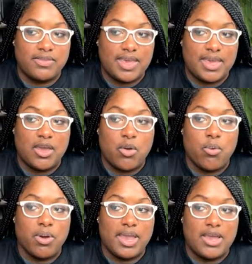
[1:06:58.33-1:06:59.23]
than
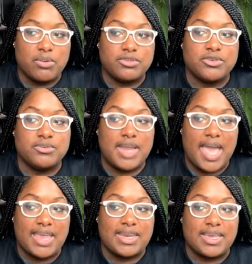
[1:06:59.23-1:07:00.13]
or equal to
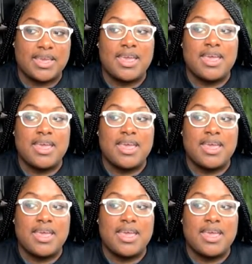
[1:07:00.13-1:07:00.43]
90,